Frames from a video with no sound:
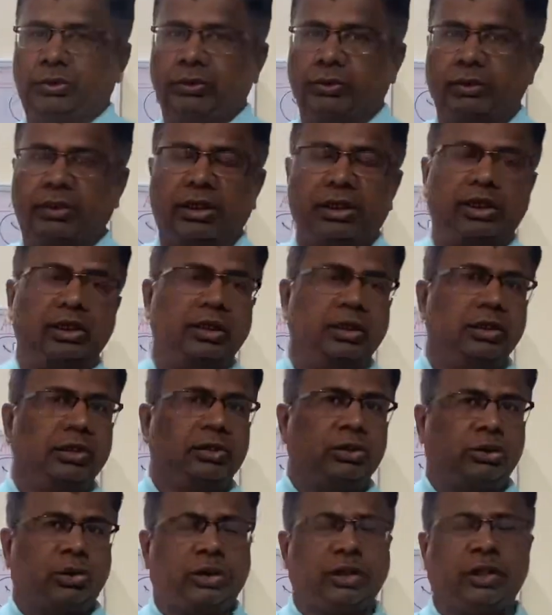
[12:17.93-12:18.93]
Okay,
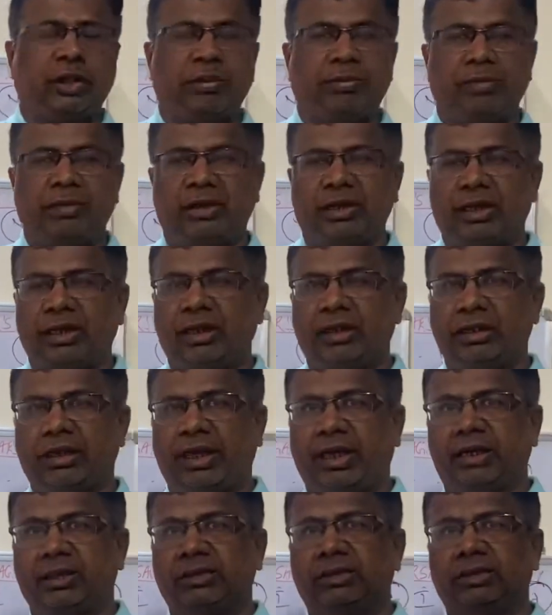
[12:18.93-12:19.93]
so I'll repeat again the
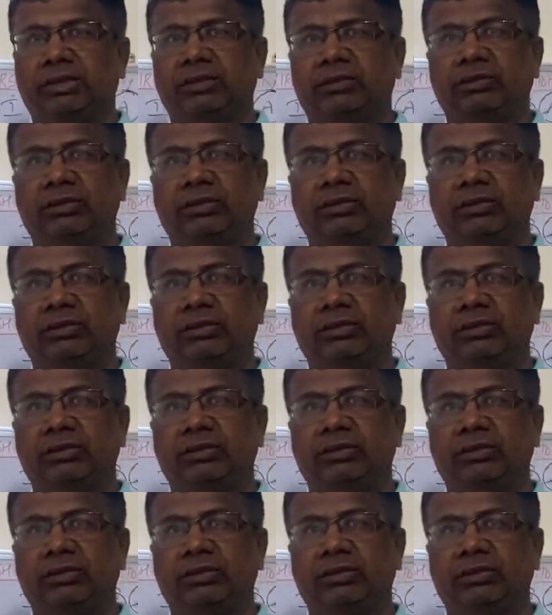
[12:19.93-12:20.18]
actions of